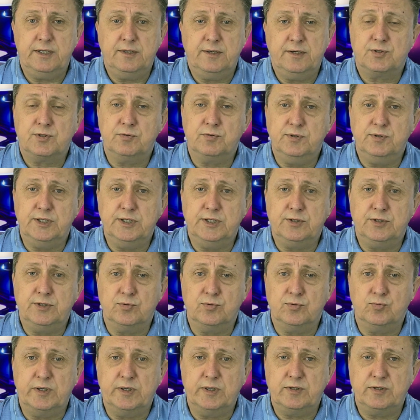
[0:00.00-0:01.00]
So you need to
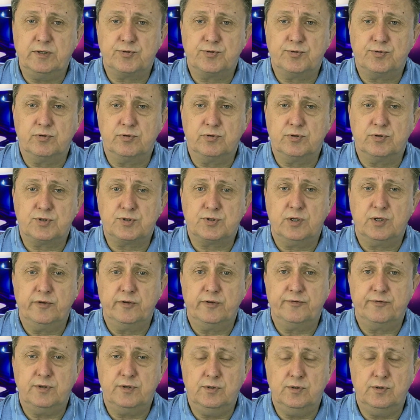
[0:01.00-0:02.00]
register
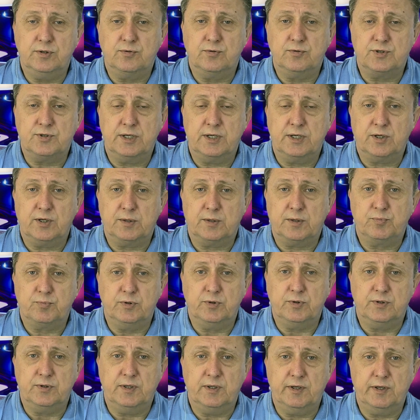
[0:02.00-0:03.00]
yourself. You need to set up
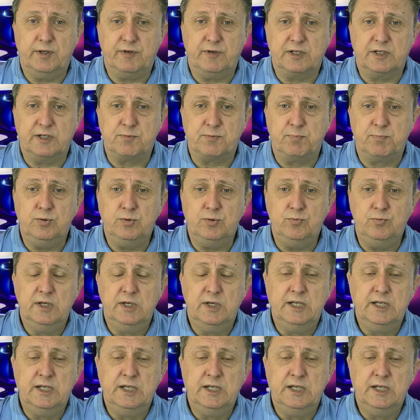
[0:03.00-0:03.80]
with FX Blue.